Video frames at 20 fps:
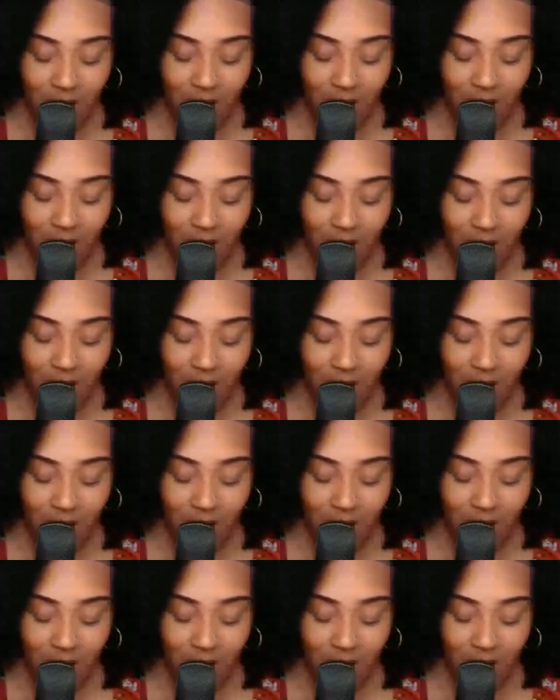to the old
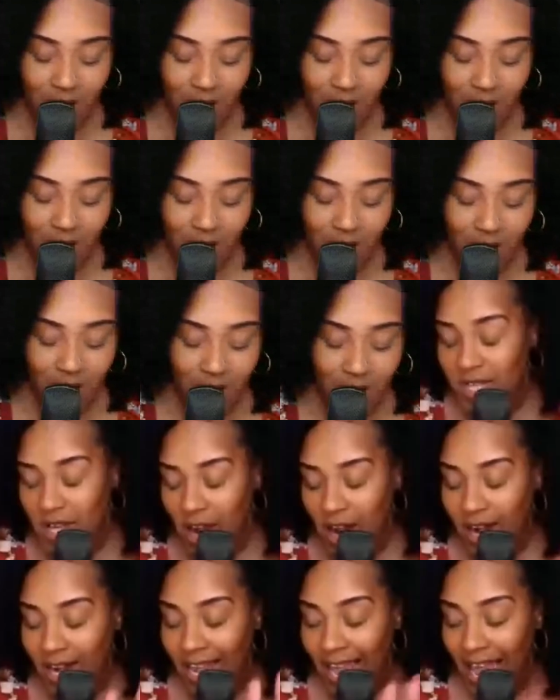world,
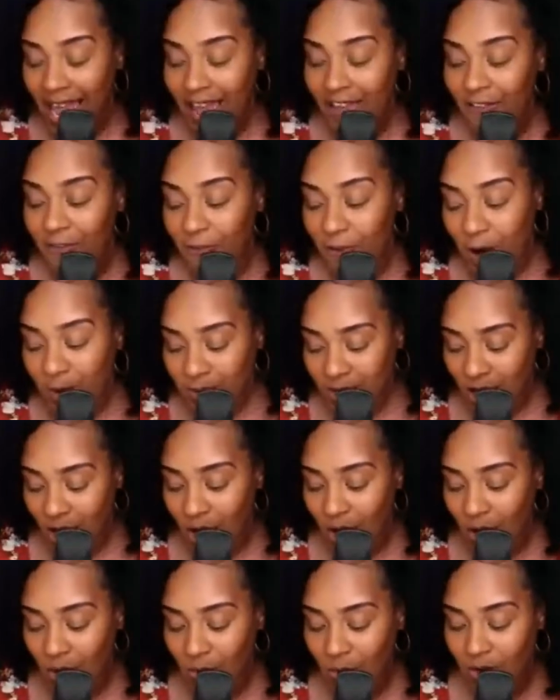came from the
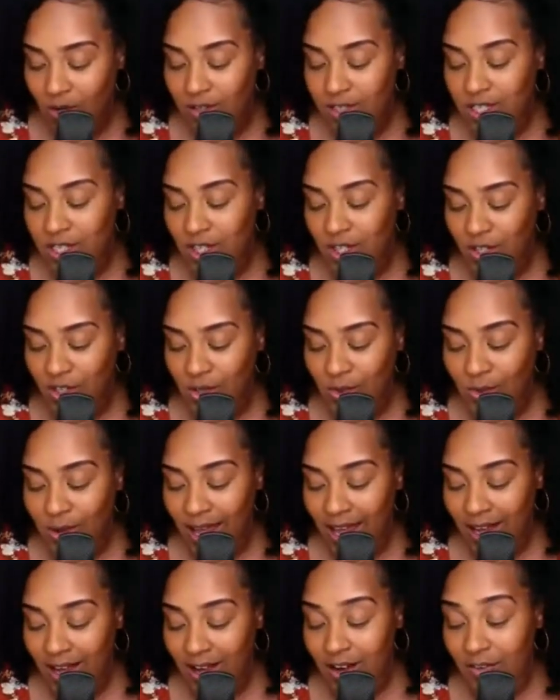old world to the new,
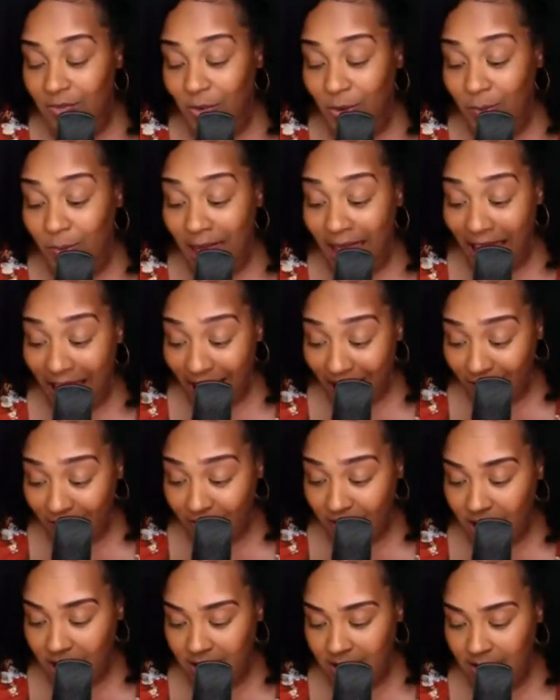had come from
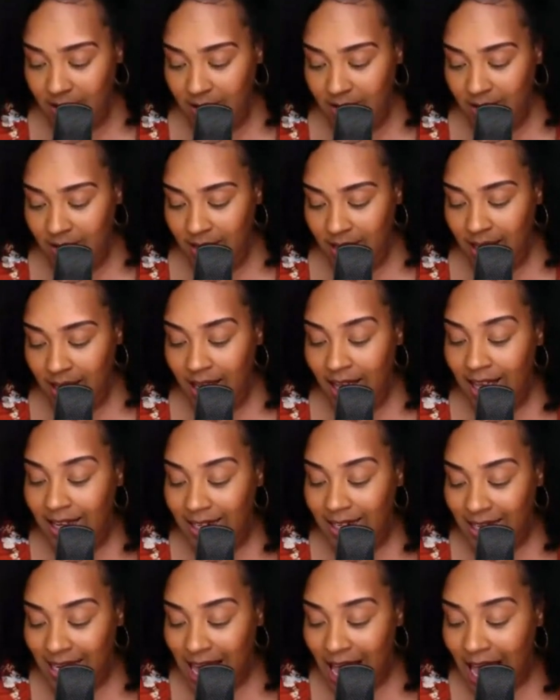Africa,
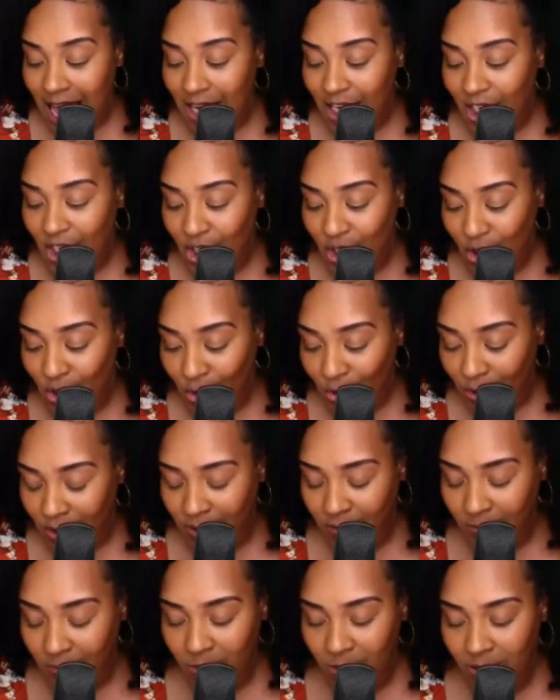not
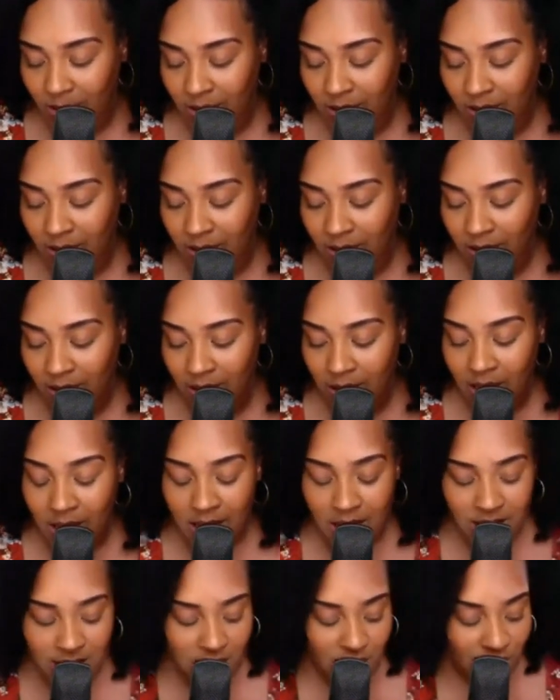Europe.
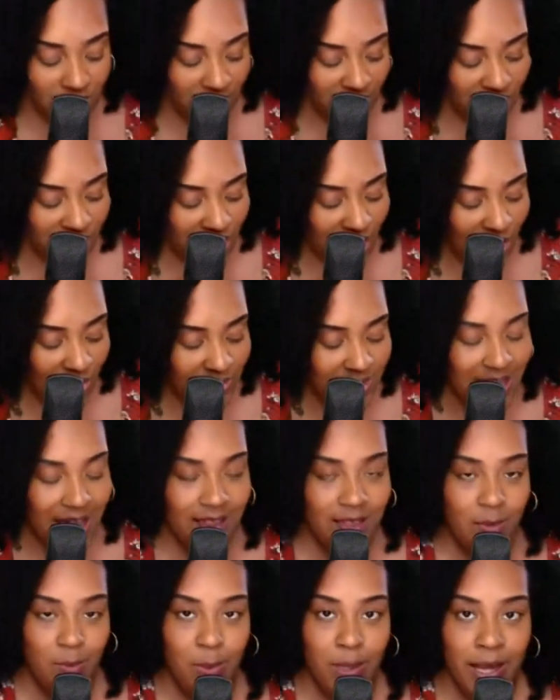So this shows
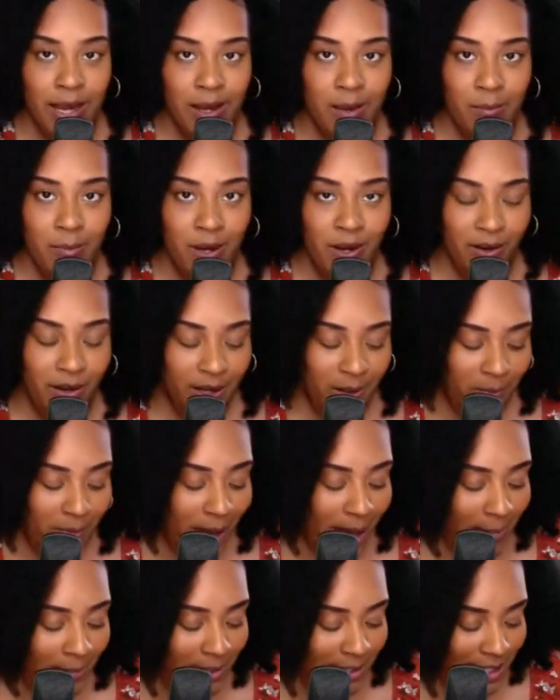how the Black American
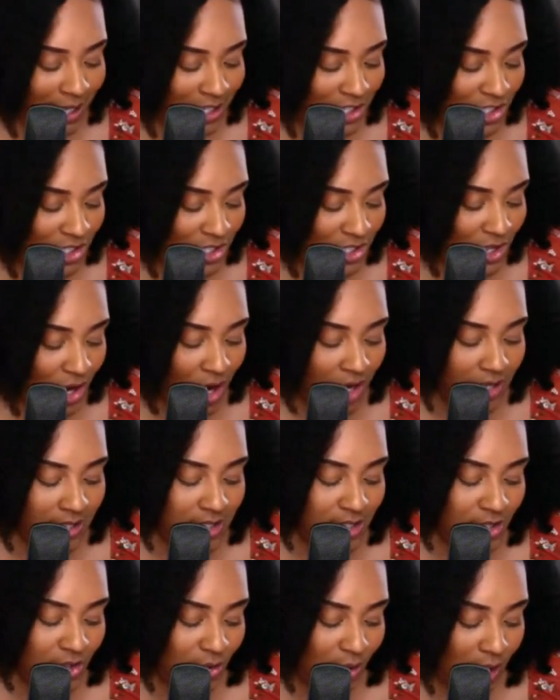population
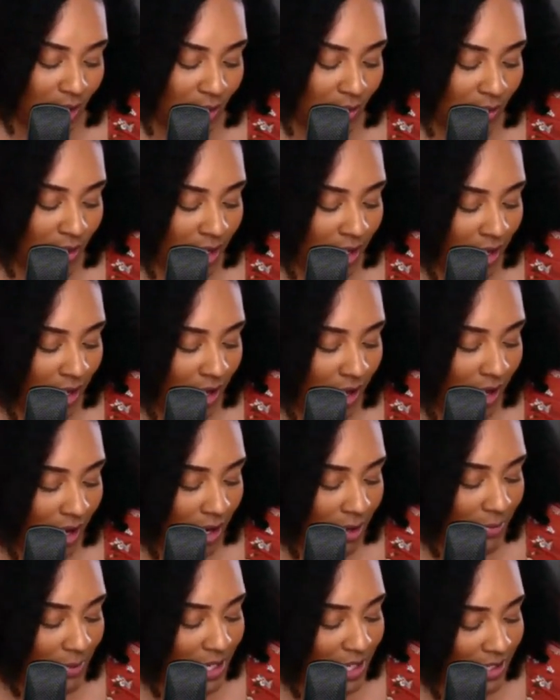started to grow.
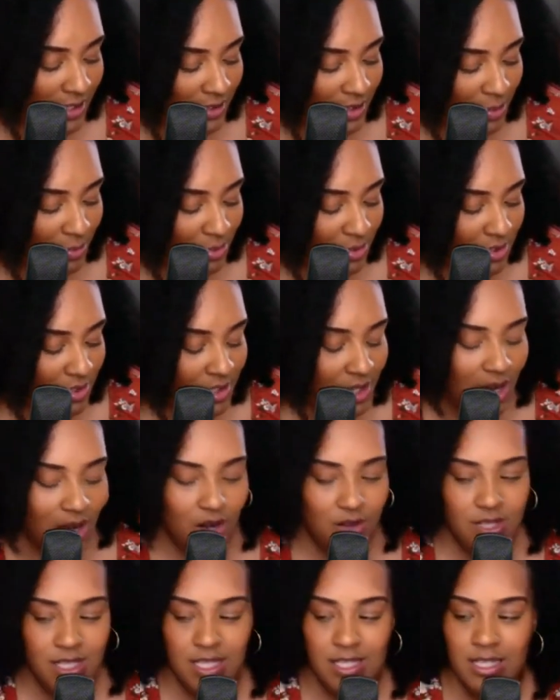The book
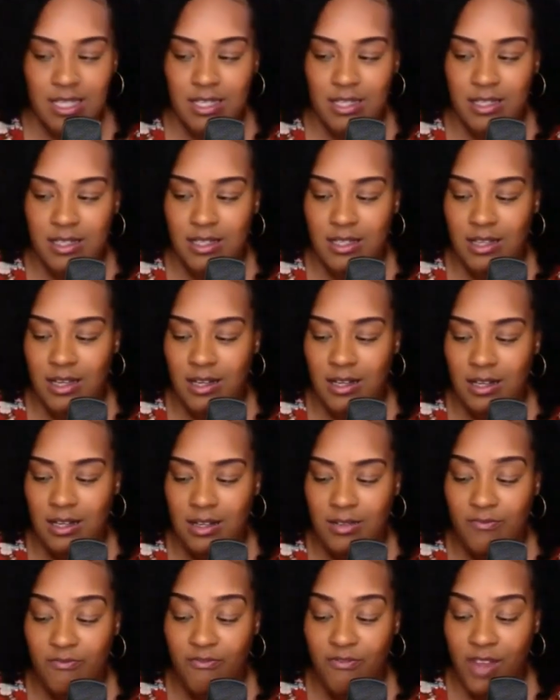goes into
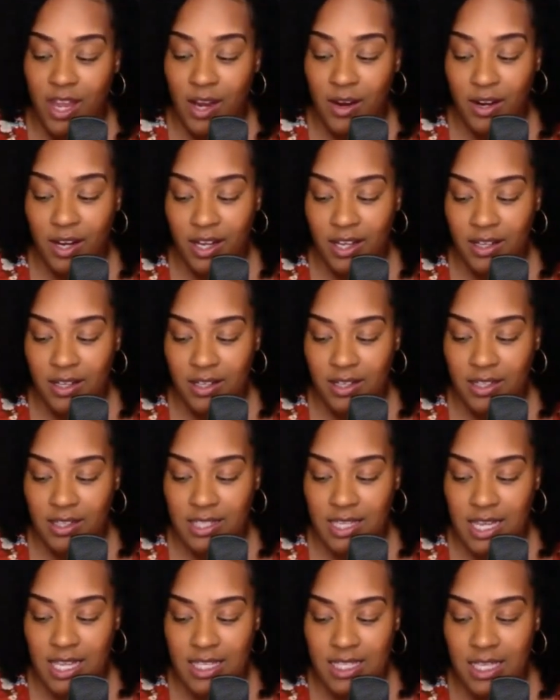a very
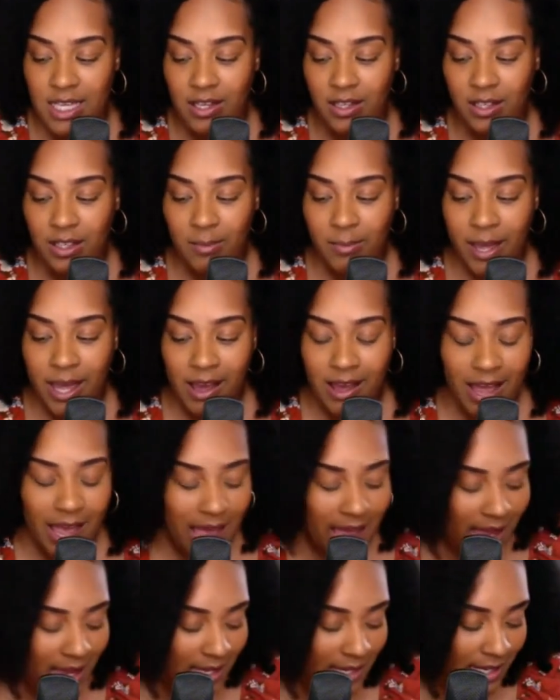good detail about
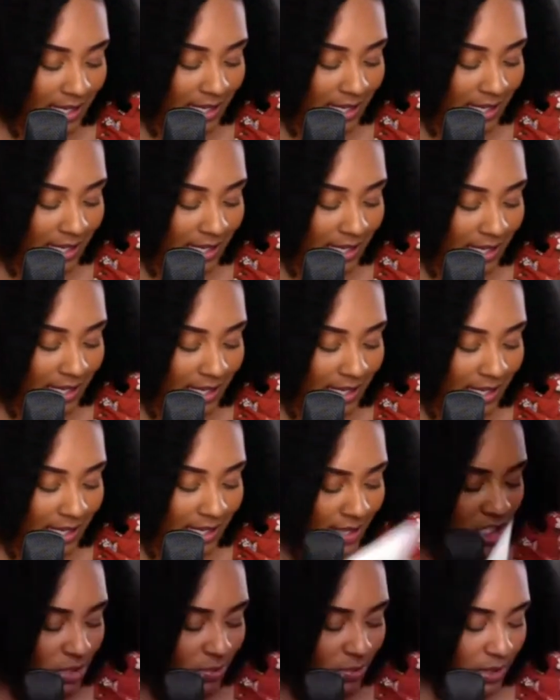Haiti and the
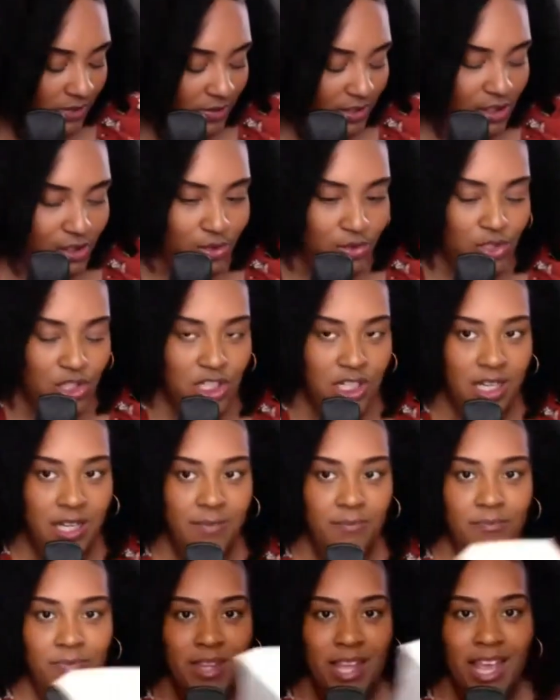Haitian
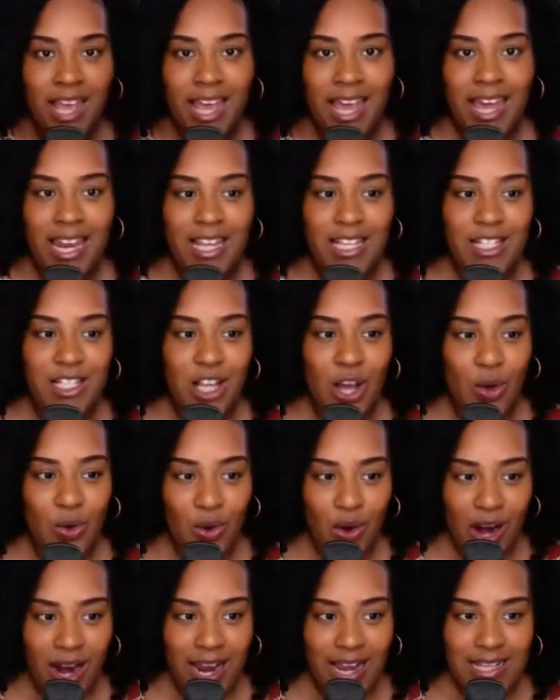Revolution, and it's
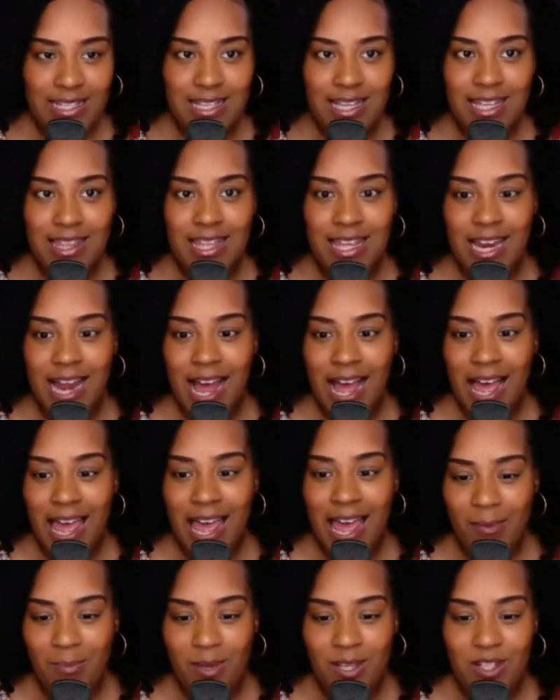so crazy that I
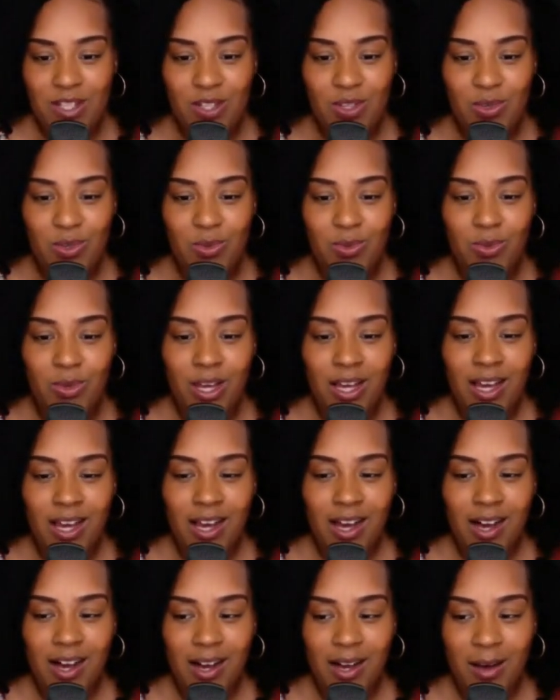happened to
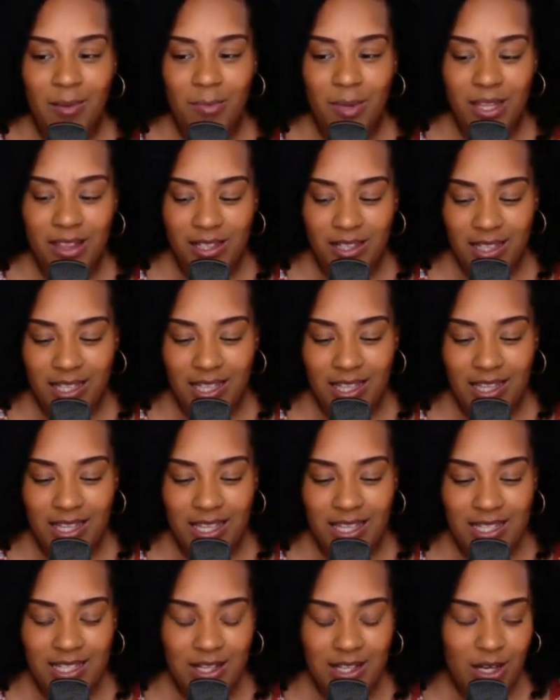be looking
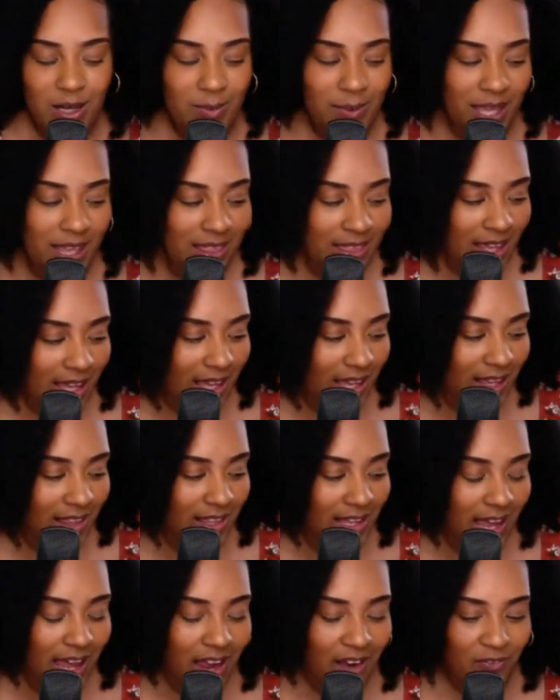this up, and
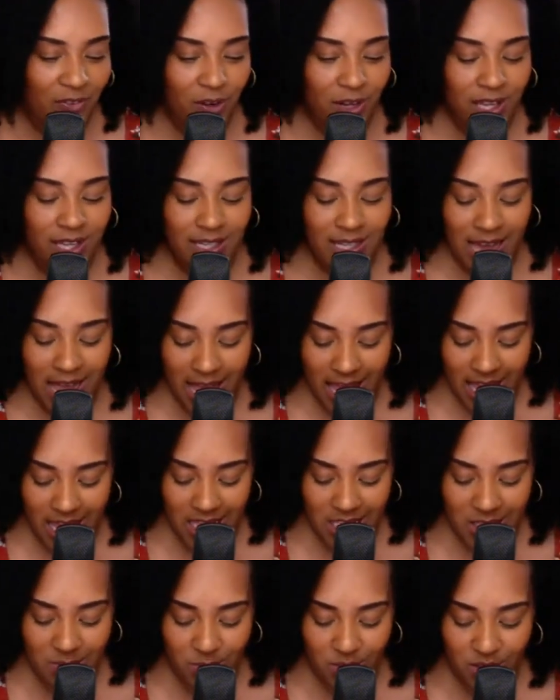then the African
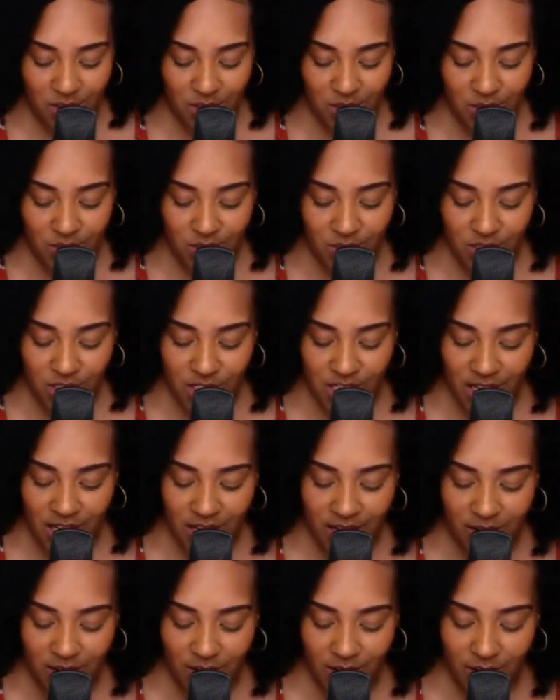Diaspora News
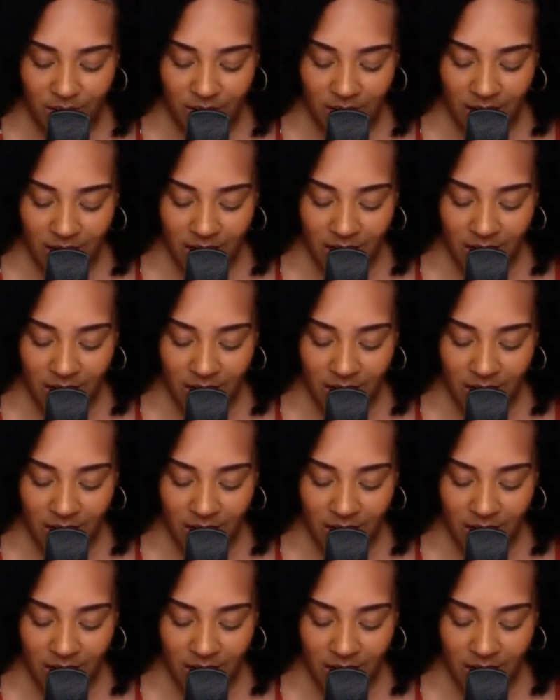Channel